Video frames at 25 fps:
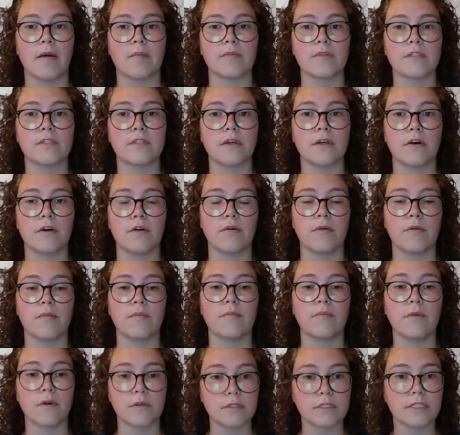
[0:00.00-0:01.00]
So
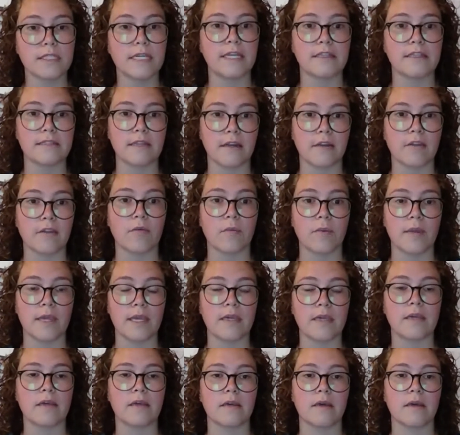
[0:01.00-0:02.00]
most days out of the
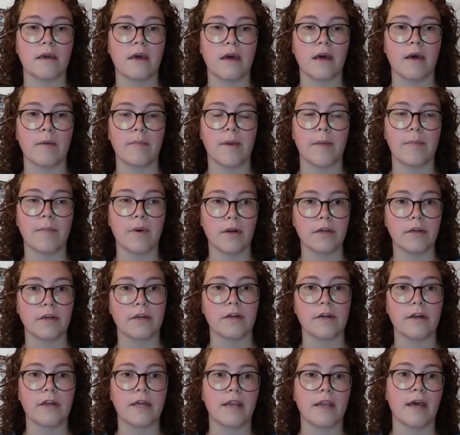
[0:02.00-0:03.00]
week, my
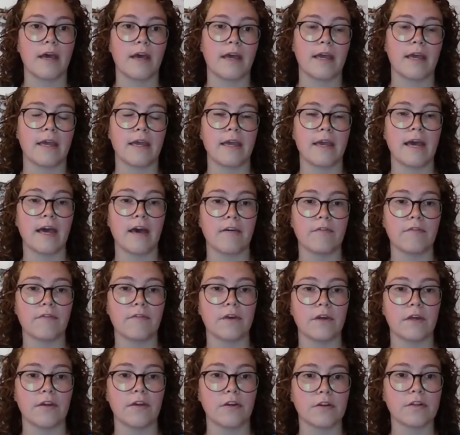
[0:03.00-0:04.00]
partner and I have
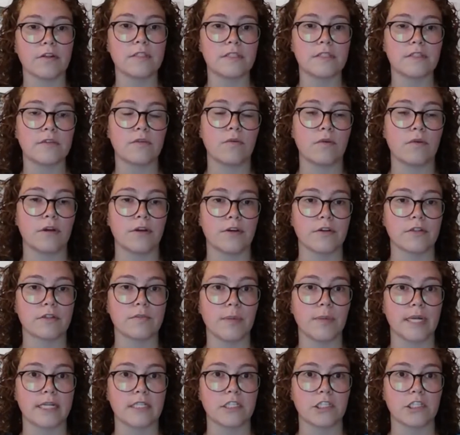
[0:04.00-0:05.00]
a nurse or a nurse
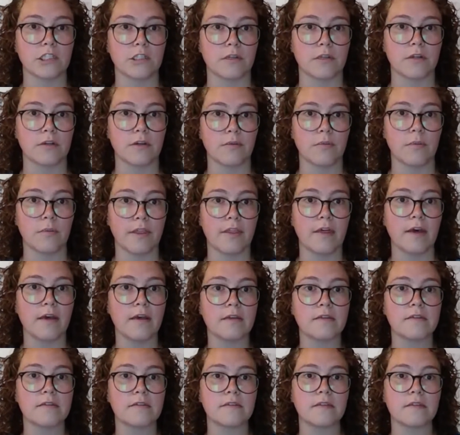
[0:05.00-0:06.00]
practitioner with
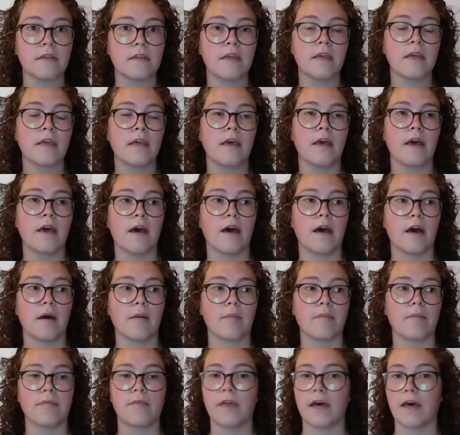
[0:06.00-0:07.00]
us,
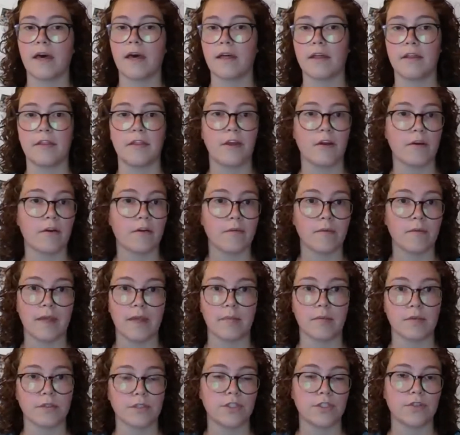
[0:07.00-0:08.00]
and they're
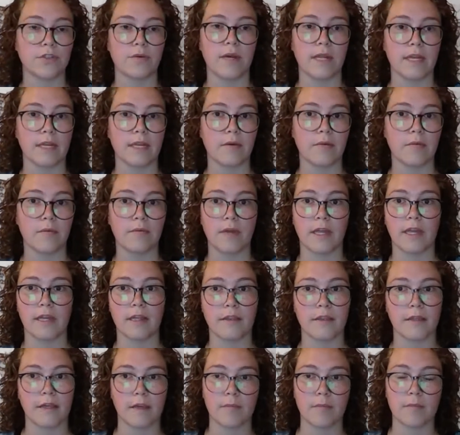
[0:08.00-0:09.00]
able to do
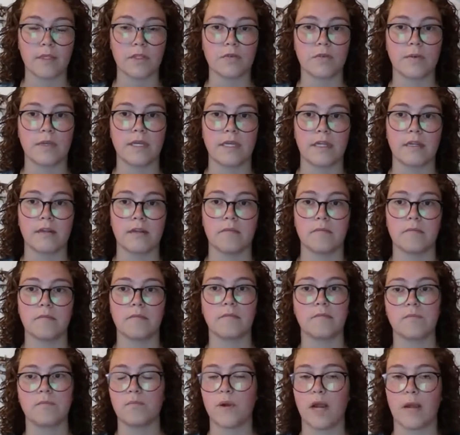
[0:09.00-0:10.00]
anything in
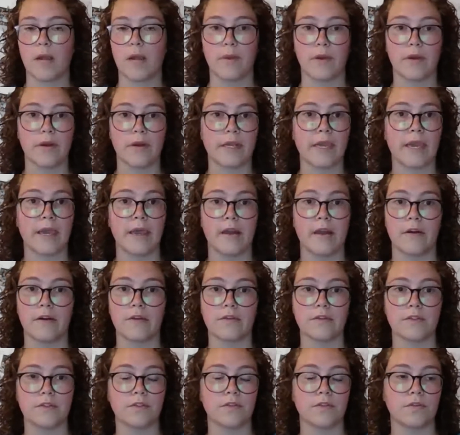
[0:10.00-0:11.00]
between primary
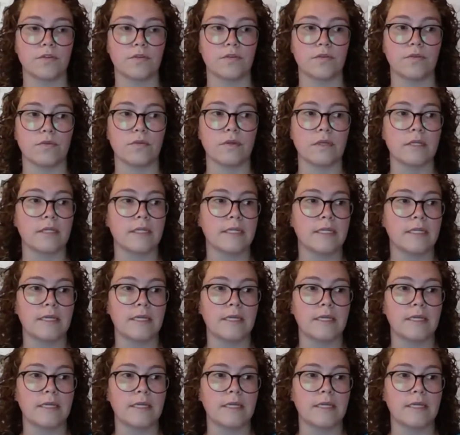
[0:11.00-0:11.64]
care to